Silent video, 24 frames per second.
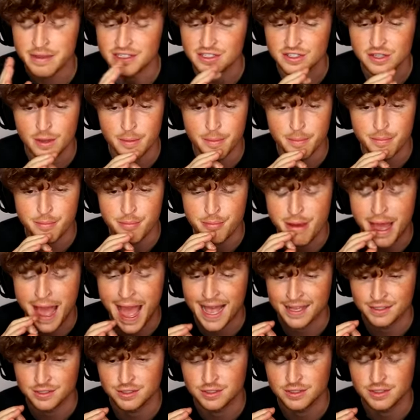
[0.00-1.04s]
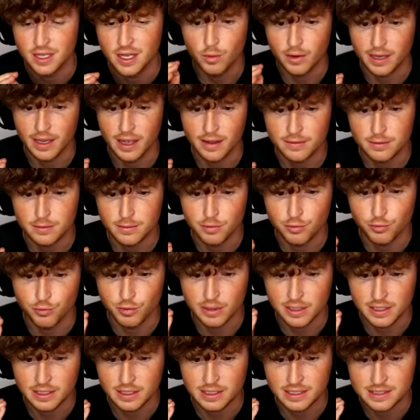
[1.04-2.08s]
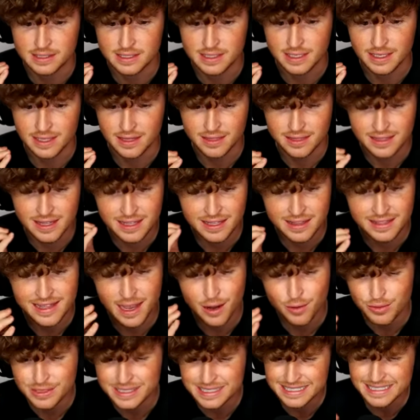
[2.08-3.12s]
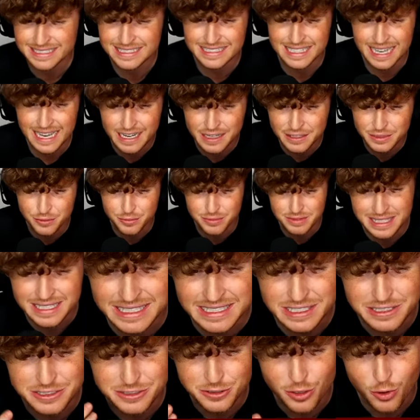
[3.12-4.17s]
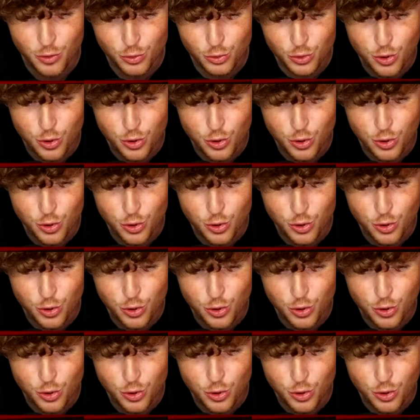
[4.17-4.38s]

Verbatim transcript: is the best, where you have to be really sneaky. That, that was sick, dude. This is so